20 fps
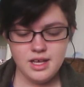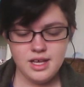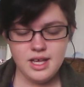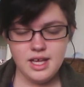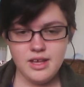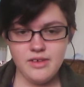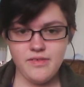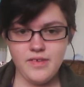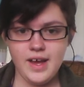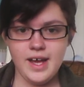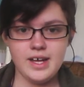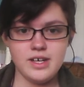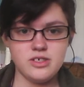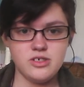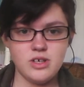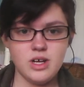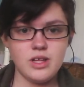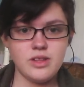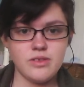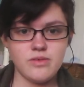if I had
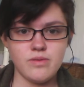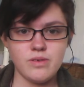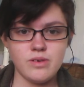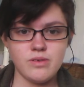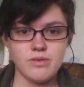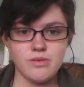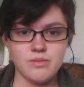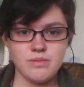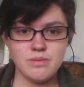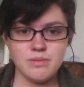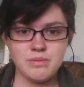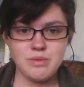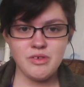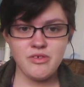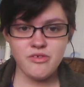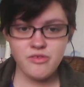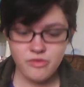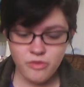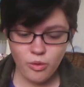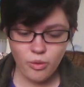drawn the rune
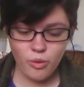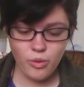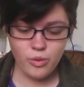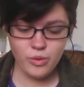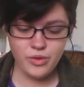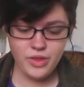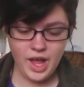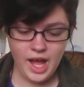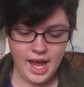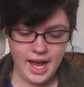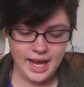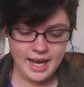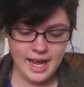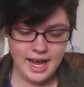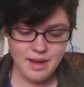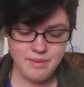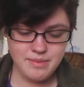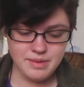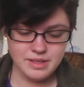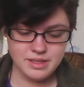before that had
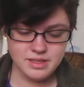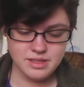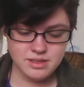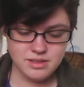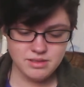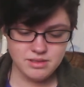happened,